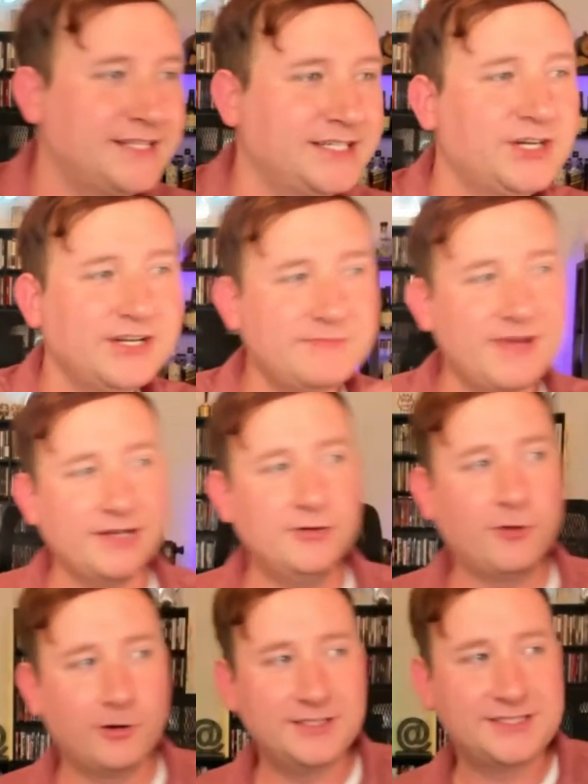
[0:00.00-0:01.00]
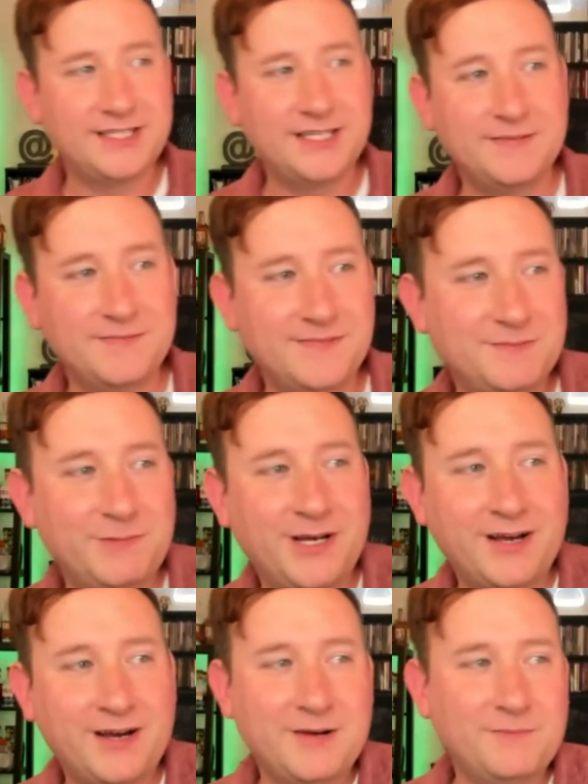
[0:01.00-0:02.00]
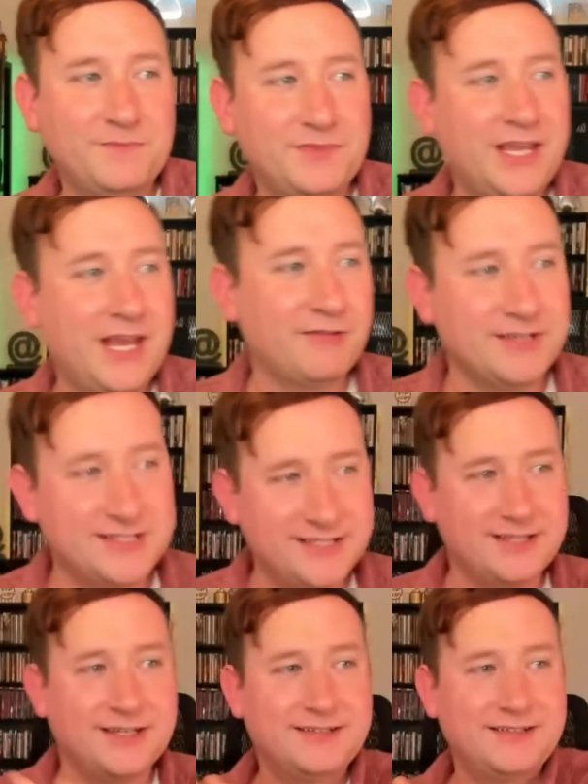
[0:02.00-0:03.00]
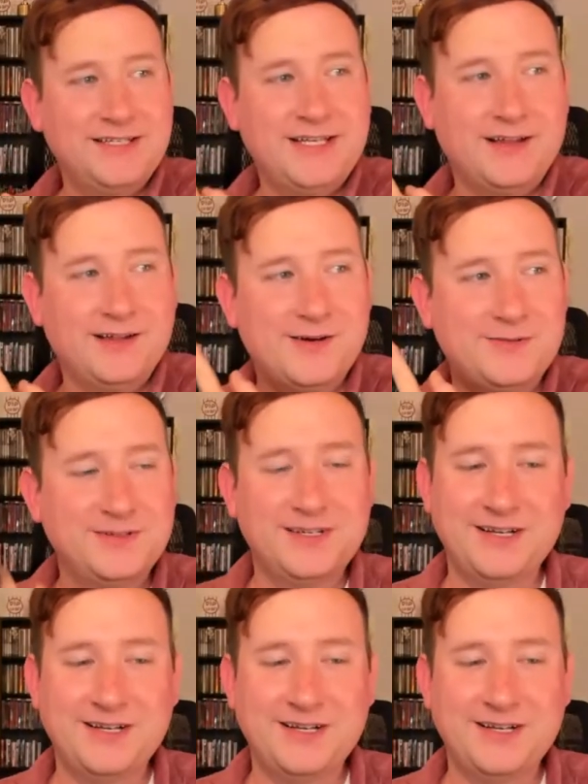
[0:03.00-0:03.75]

I tried to make it New Orleans themed, but you can't really see the yellow.